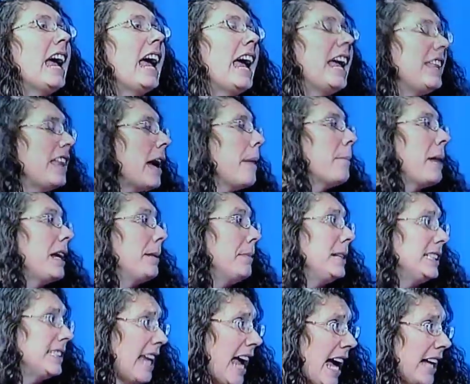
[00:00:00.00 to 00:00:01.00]
And that made
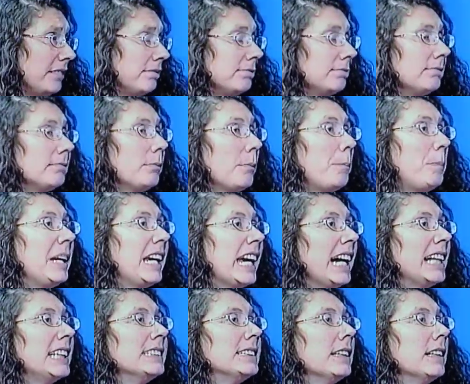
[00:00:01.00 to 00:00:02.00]
me sad.
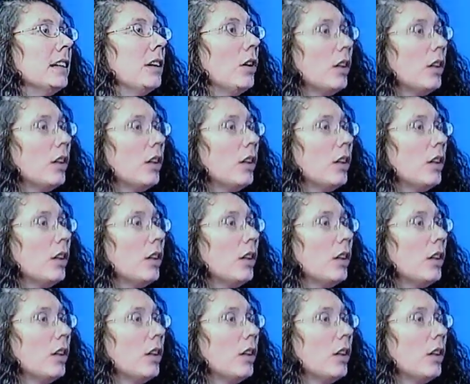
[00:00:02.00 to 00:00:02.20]
Because,